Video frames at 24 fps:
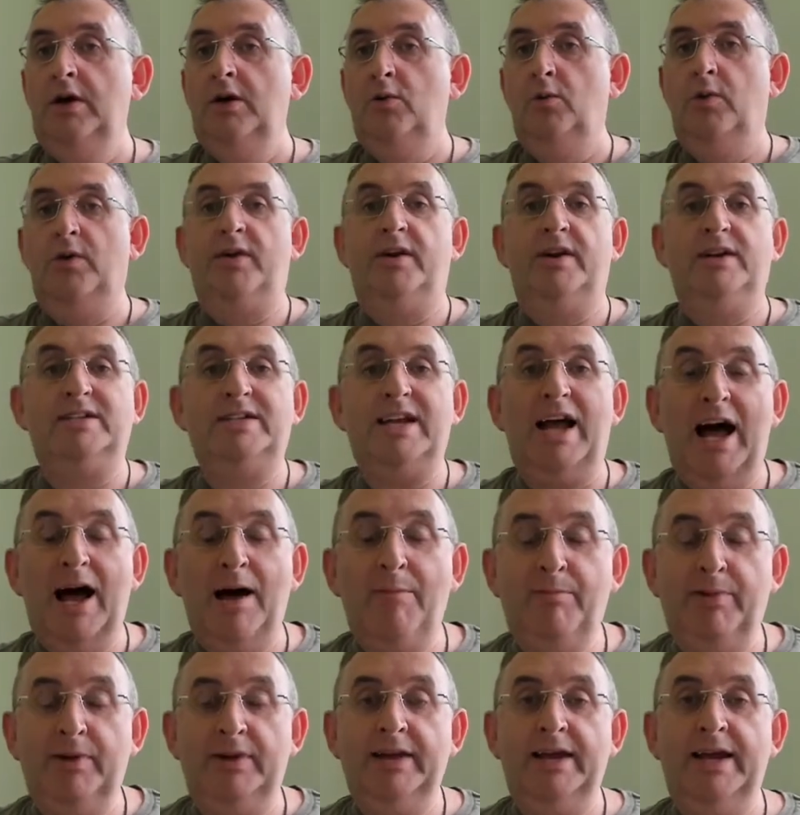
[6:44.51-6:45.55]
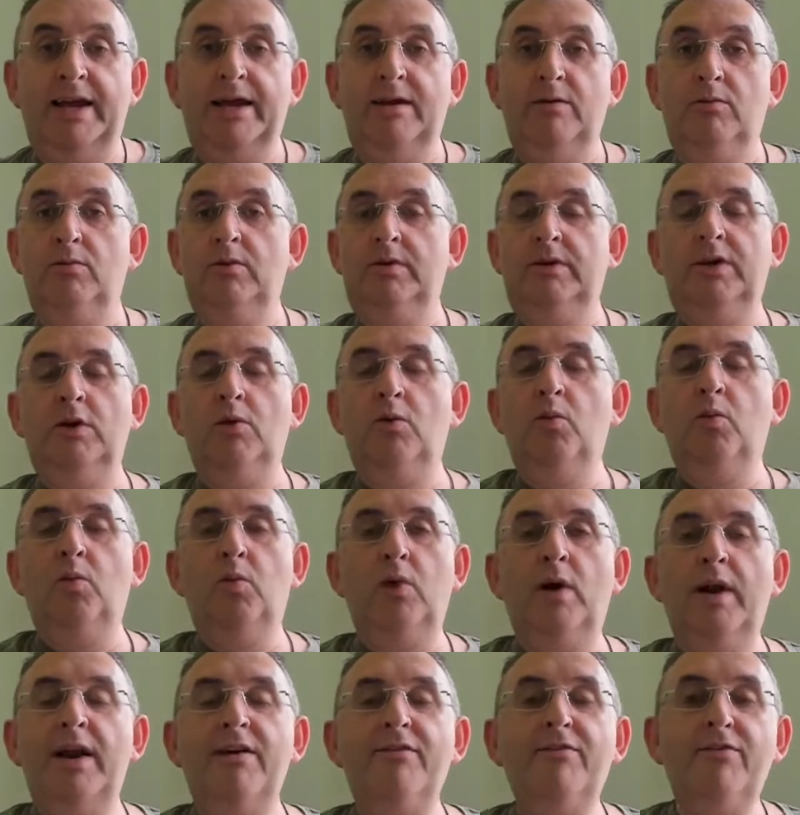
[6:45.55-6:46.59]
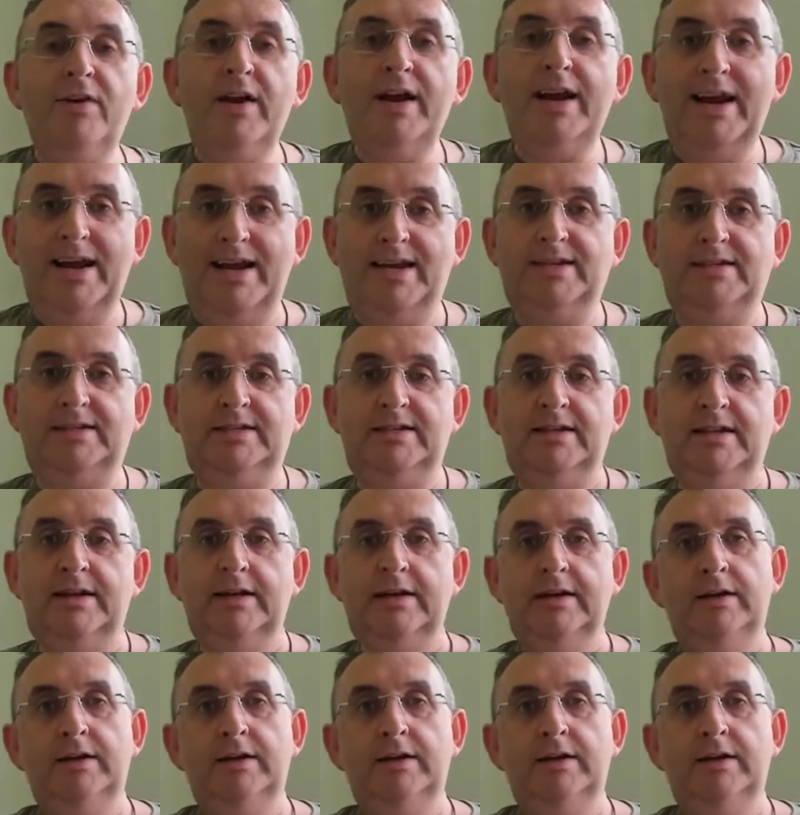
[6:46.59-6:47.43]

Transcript: whether it's appellate, whatever it is.